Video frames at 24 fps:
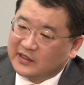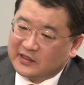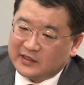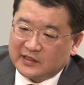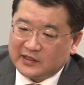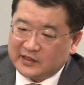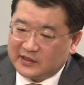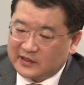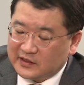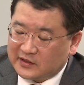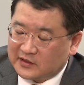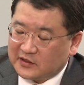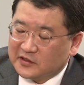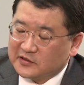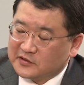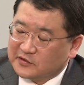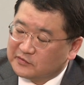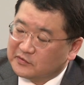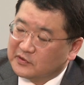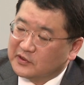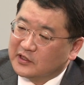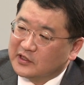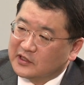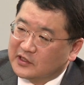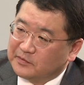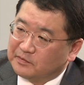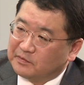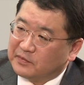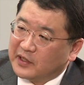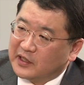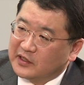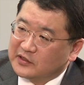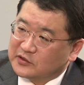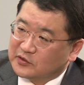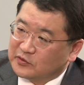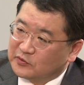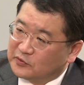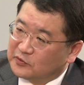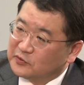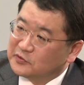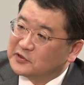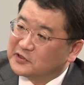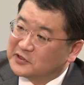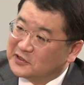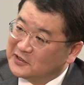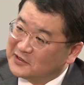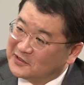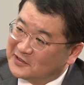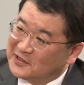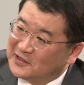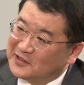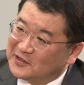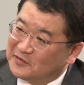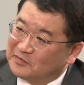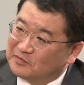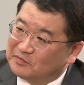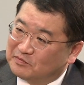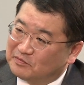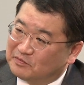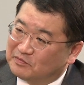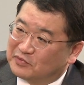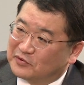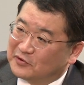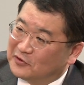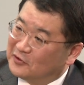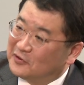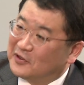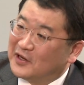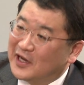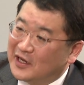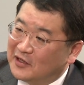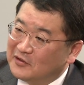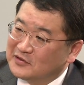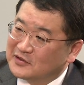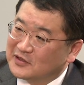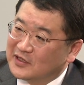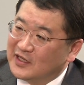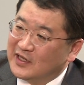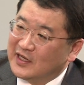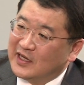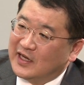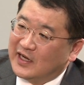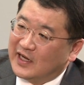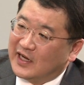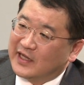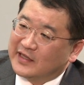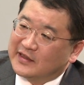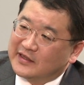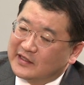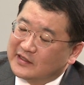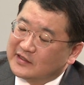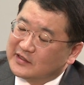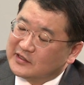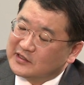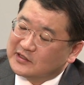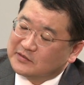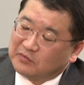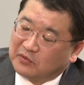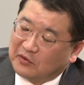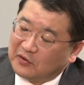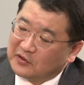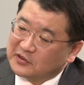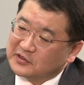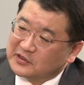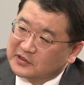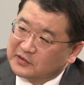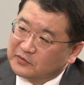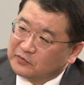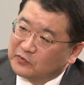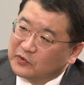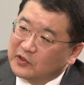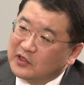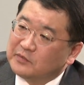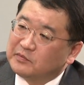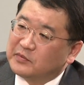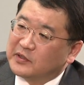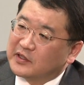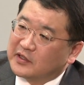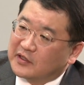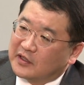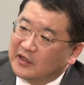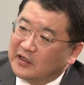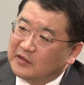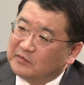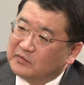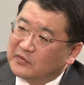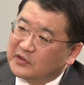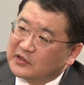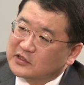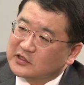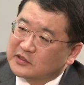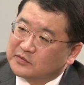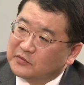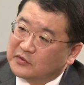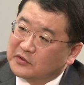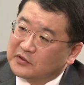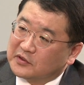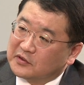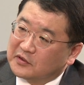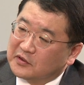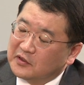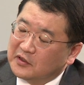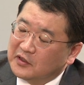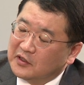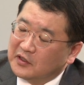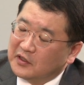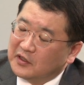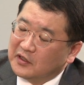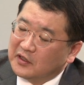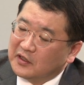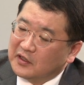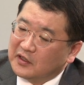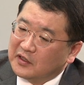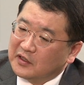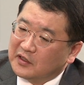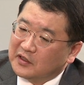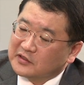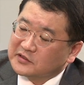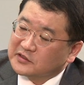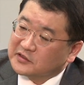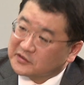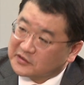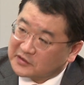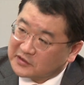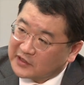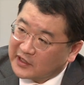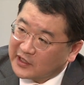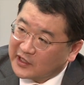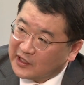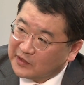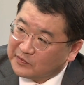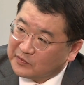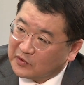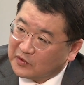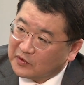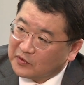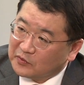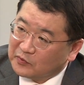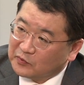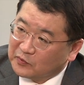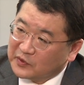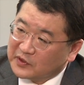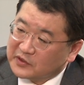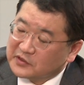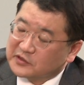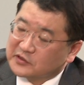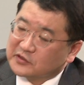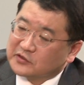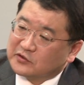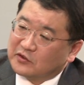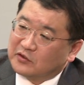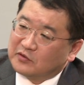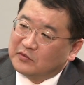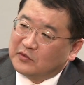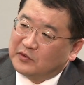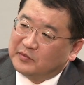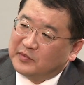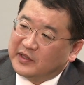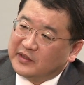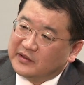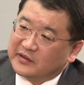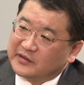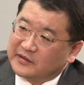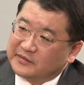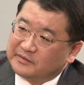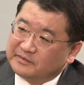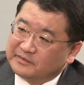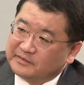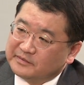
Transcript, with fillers: it, it, it doesn't really depend on who sits in the blue house. Mm -hmm. I think this policy will become much more uh, sustainable with strong momentum